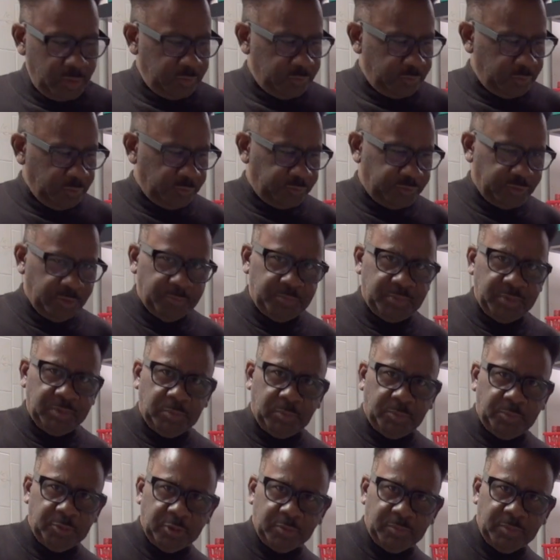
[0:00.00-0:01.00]
So some people
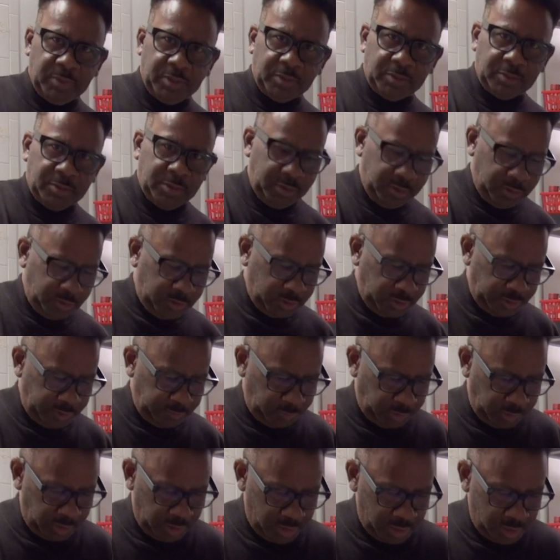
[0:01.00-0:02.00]
put them in, cut
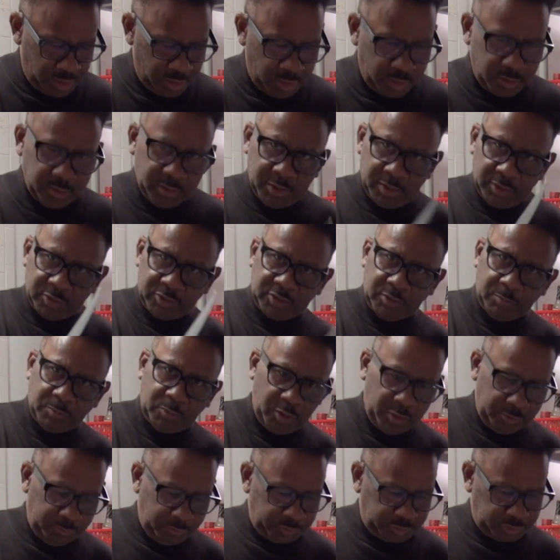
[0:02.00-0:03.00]
them long, and some
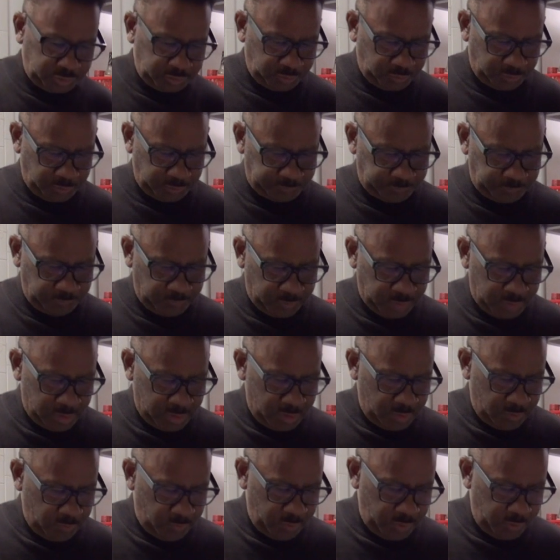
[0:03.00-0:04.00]
cut them short.
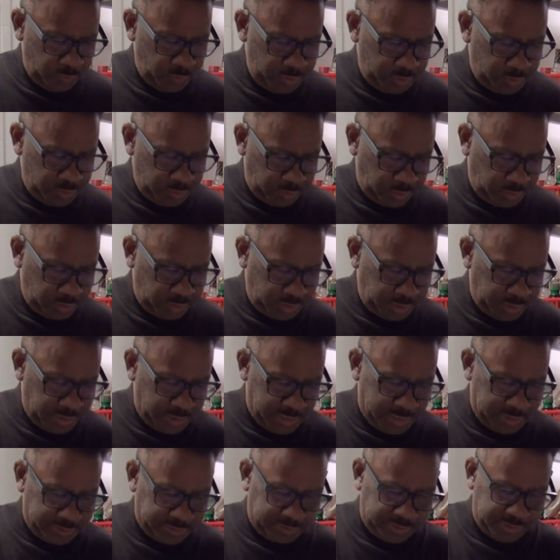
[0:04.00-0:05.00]
Well, we're going to cut
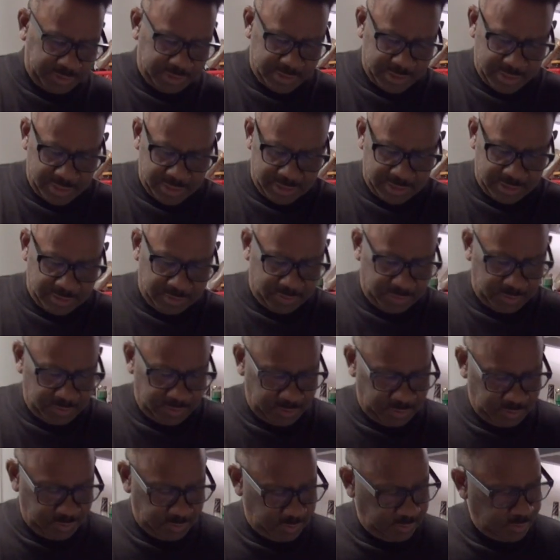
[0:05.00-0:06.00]
out tonight,
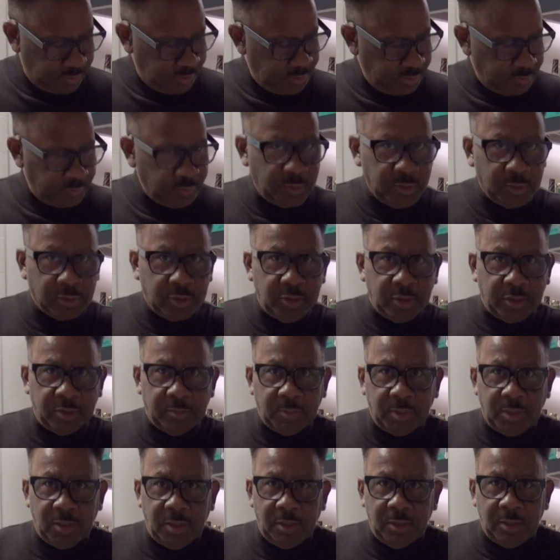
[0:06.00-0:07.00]
we're going to cut
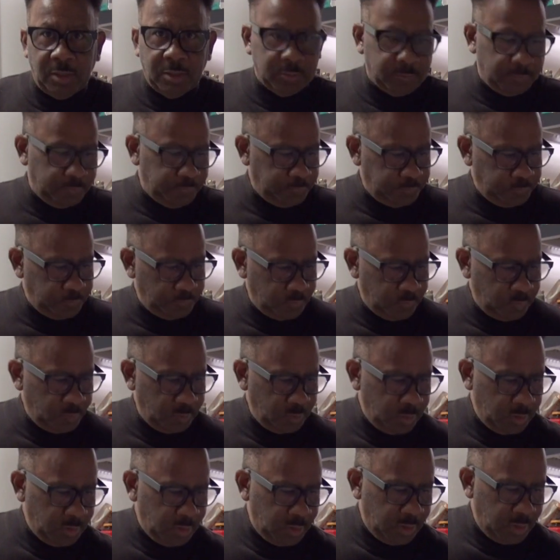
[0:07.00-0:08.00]
them long.
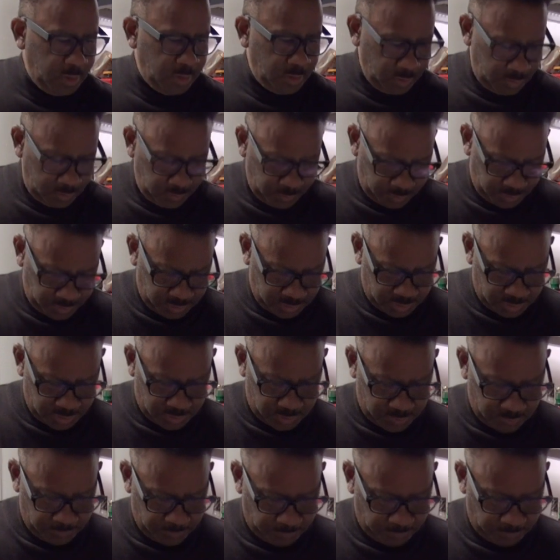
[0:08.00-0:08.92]
Okay.